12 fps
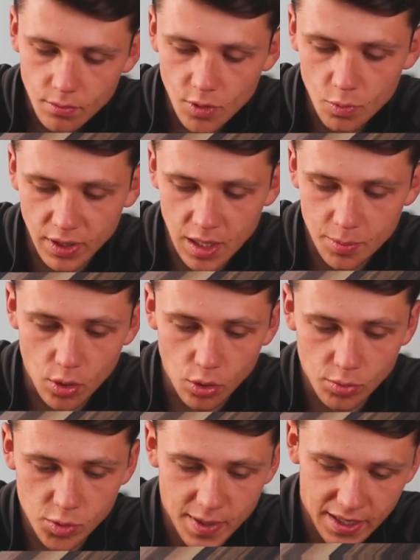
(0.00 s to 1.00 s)
When that ball
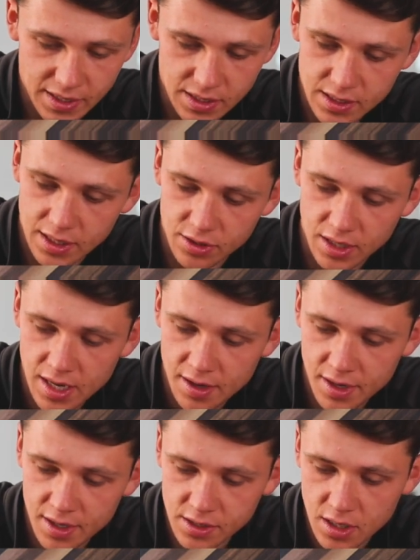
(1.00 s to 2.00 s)
comes back into central
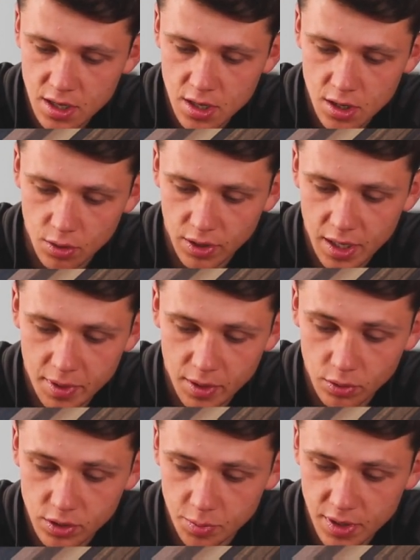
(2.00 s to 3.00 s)
areas, okay, we
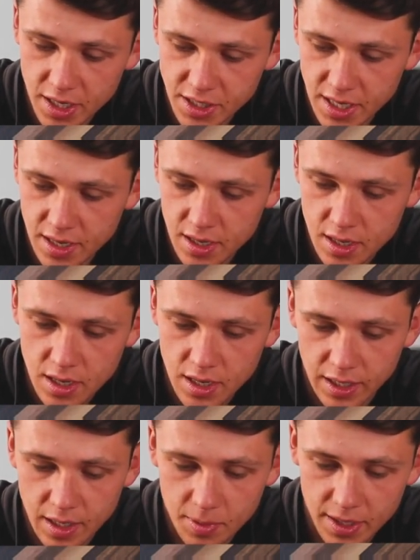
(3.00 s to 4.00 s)
look to pressure and
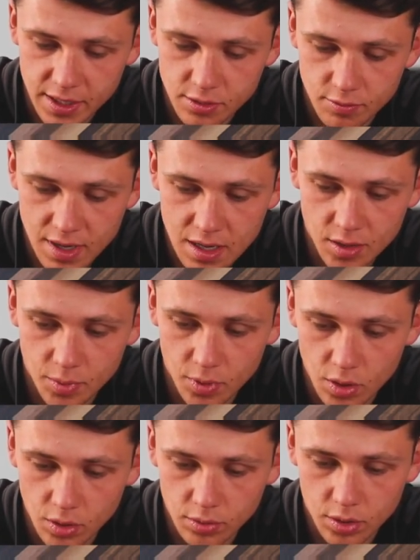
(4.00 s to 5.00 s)
get players around the
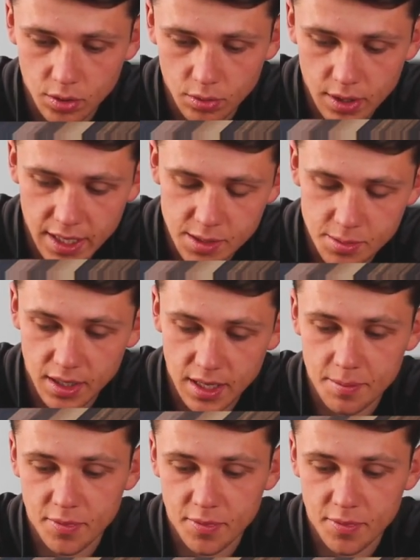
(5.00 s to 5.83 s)
ball, okay, to again